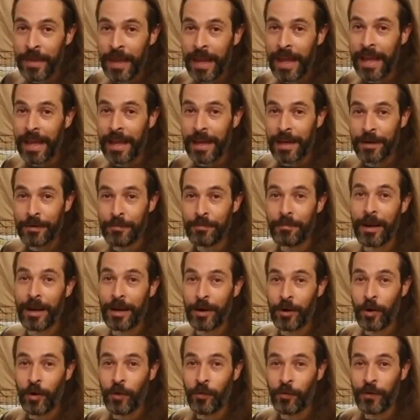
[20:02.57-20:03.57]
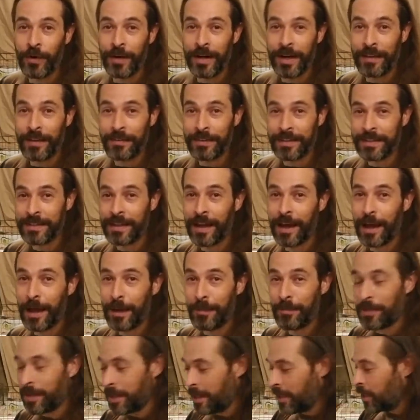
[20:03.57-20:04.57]
And my girlfriend at the
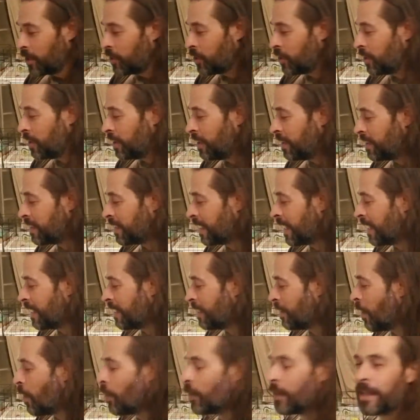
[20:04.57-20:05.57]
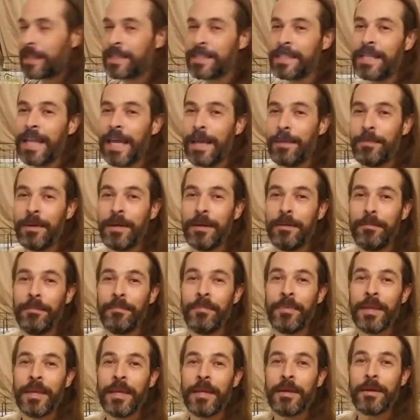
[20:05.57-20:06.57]
time, she said, no, let's name
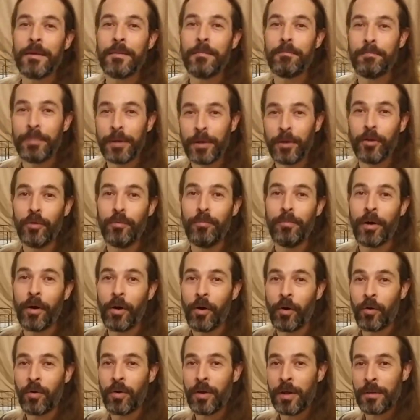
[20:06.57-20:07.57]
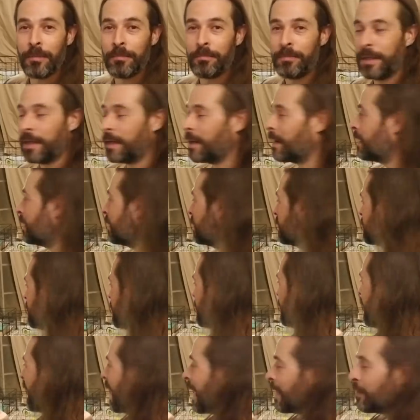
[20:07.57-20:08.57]
him Bilbo, because
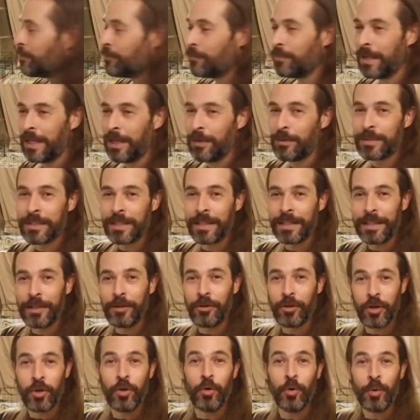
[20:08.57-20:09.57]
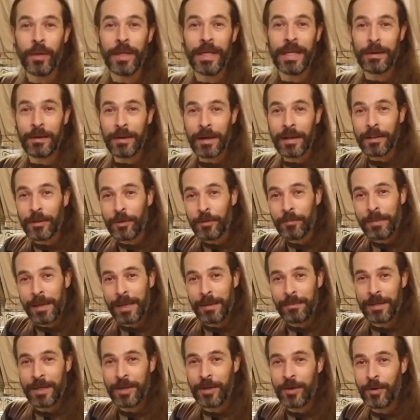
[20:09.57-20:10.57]
he was a little cooey, a little
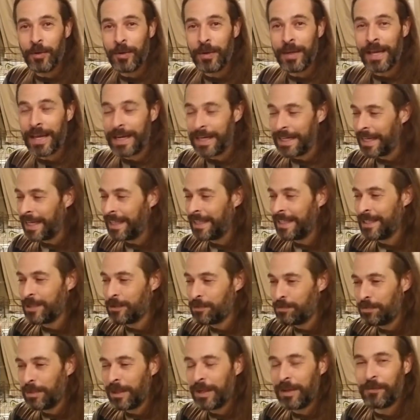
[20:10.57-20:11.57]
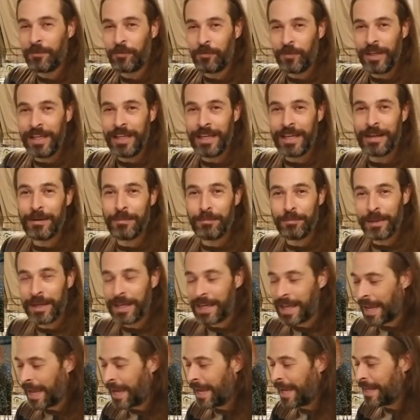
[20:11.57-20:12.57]
baby cooey, and he had these big feet and
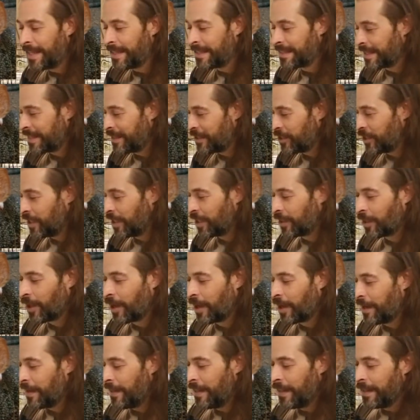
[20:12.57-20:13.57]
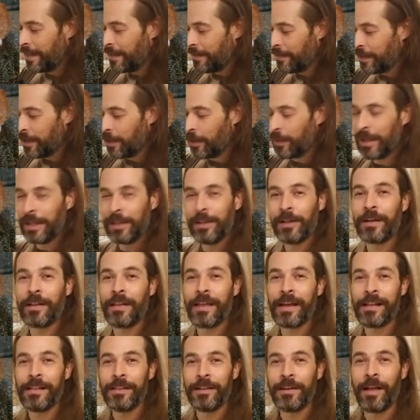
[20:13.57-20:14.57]
big hands, and she thought, you know, he looked
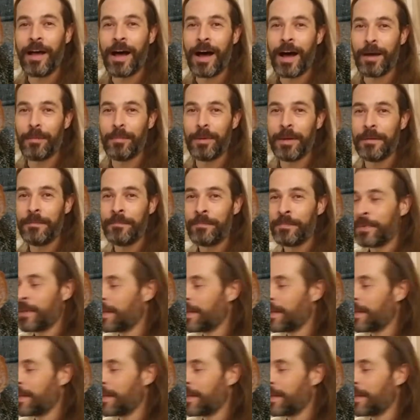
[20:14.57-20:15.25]
like a little hobbit.